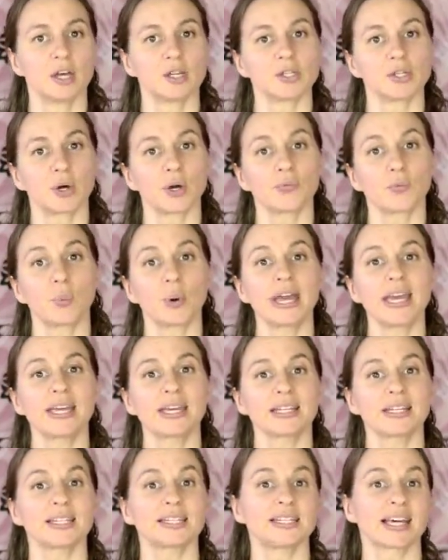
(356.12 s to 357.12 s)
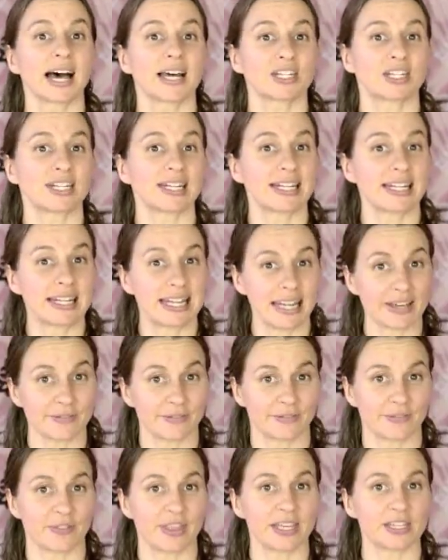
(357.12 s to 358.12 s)
So if we can start to
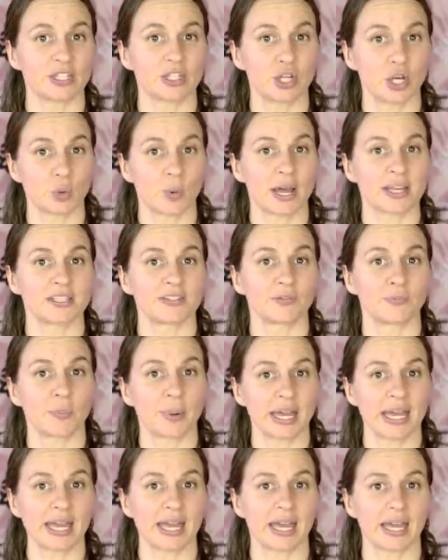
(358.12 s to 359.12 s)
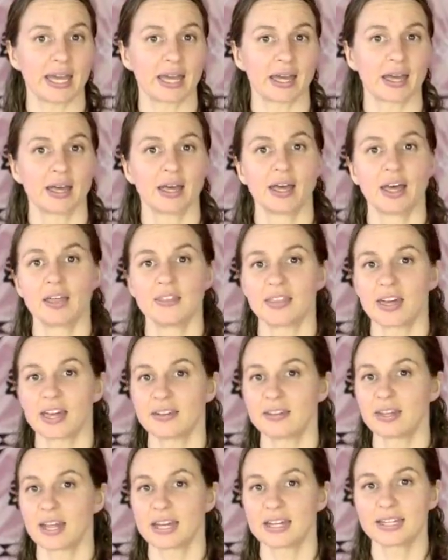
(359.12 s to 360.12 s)
live these new ways of being,
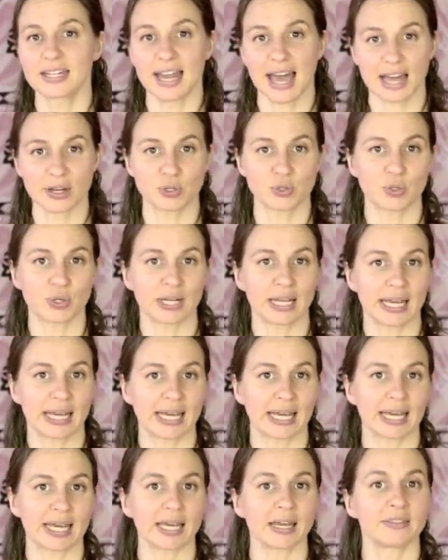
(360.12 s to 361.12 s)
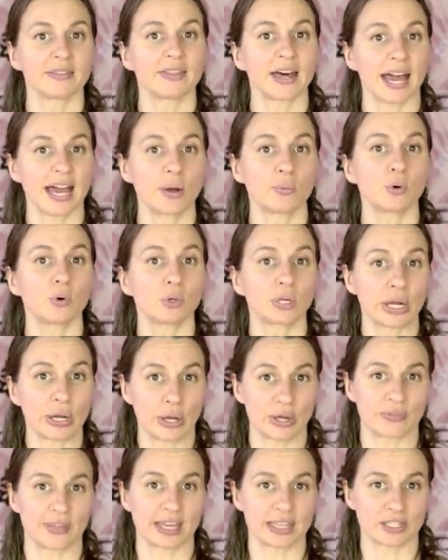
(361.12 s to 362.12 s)
then naturally they will
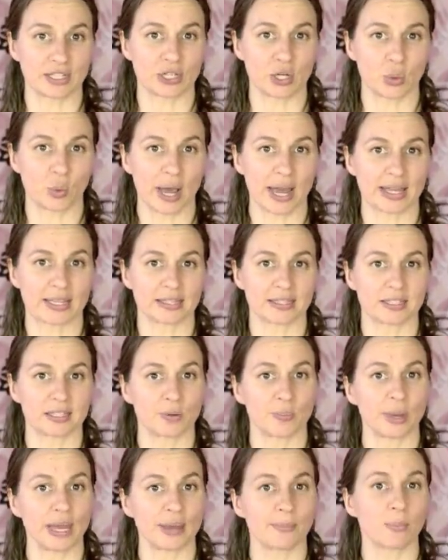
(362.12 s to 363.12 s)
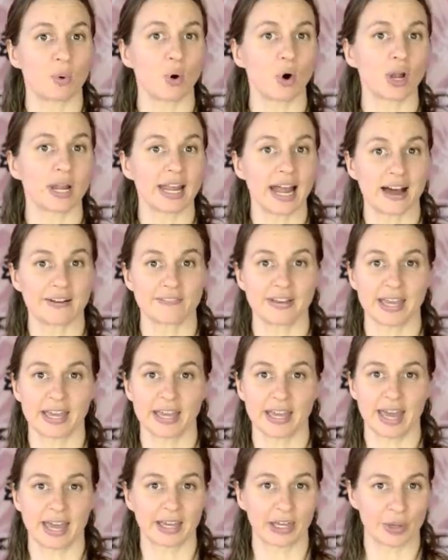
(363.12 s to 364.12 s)
learn these new ways to more
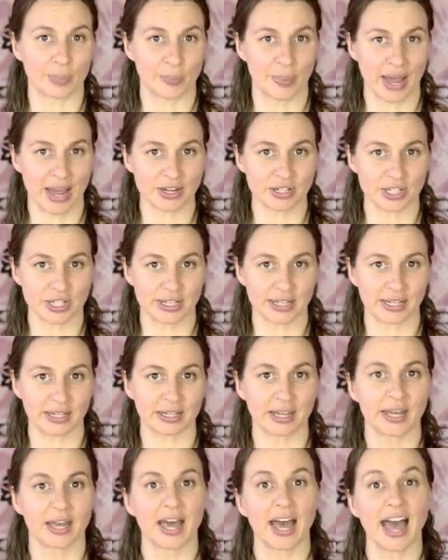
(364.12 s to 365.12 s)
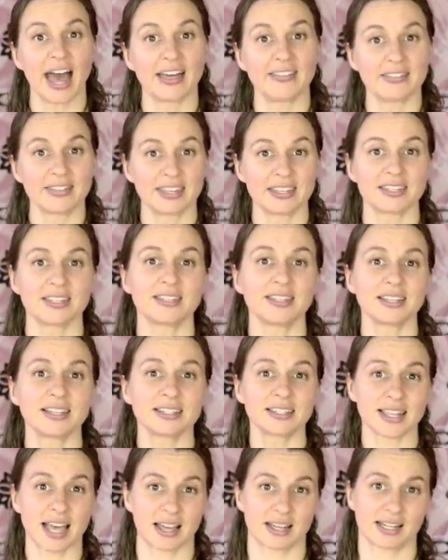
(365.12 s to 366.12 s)
loving and compassionate, and this is
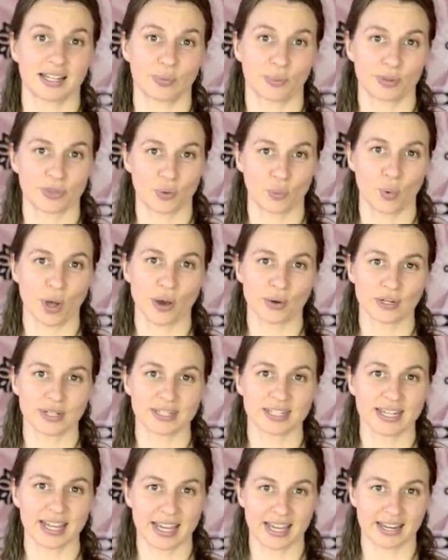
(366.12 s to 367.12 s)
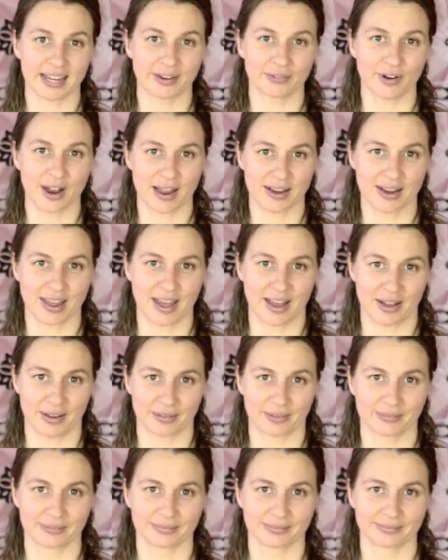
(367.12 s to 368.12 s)
exactly what the world is needing right now.
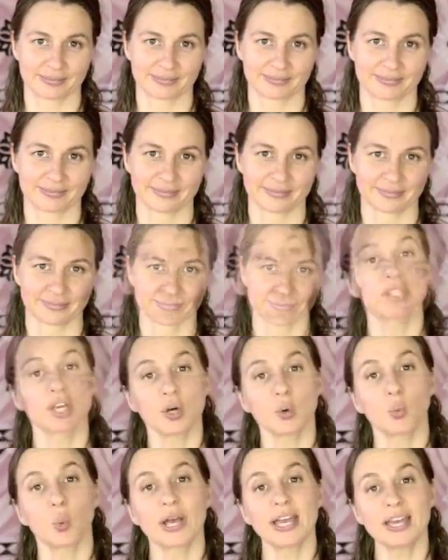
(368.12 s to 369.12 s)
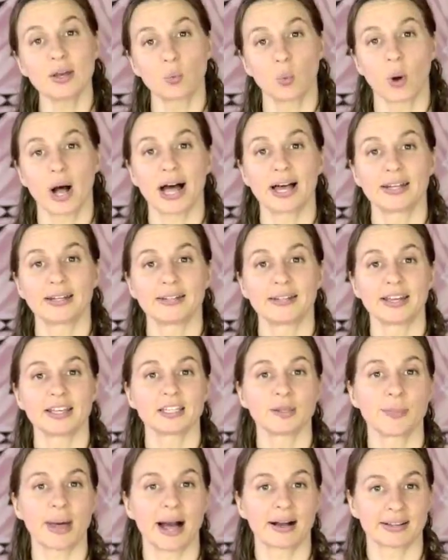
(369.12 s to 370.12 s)
So week 1
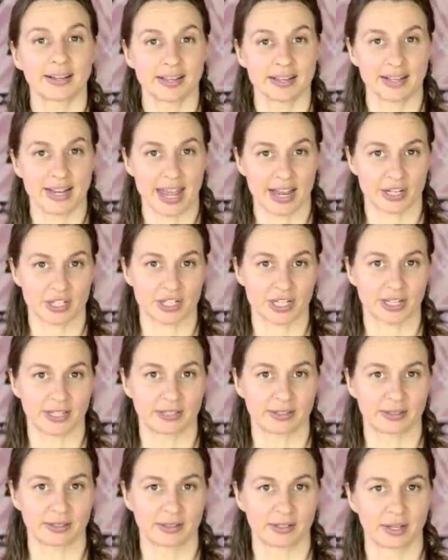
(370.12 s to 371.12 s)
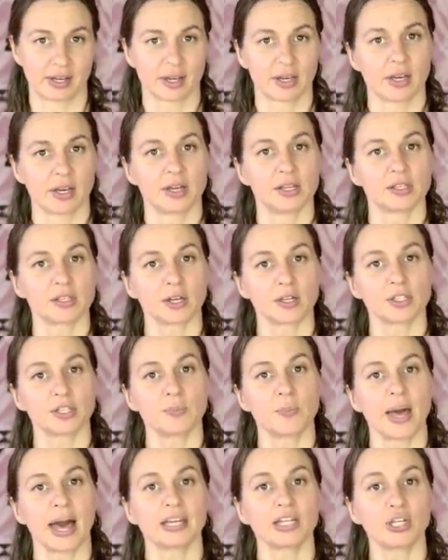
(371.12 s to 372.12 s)
is about connection. So it's
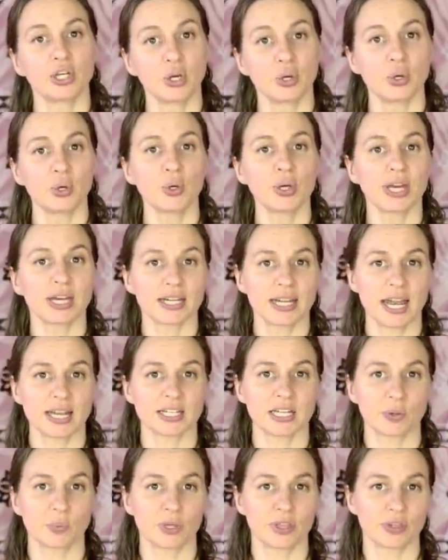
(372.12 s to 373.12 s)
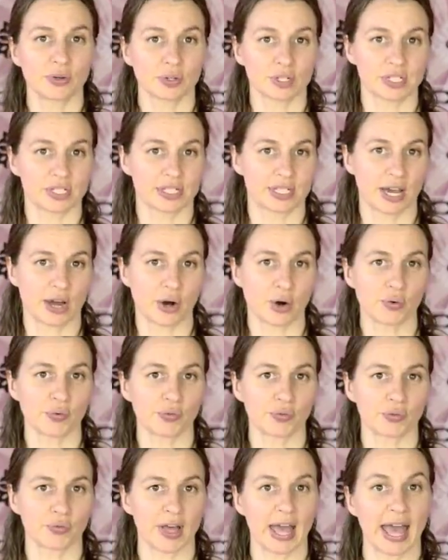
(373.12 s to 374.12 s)
about you connecting with yourself
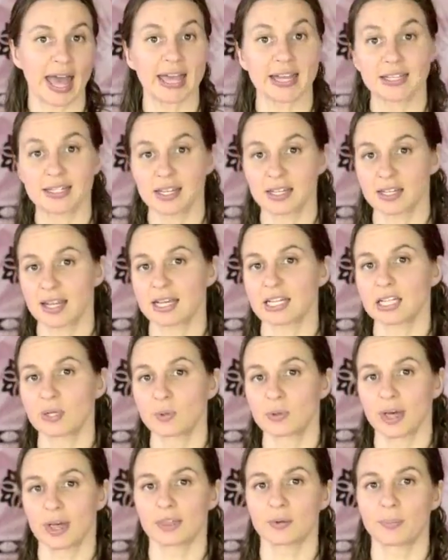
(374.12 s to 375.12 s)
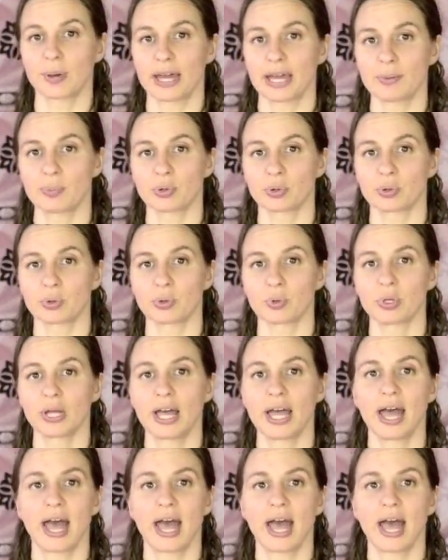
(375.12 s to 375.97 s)
and connecting with other people.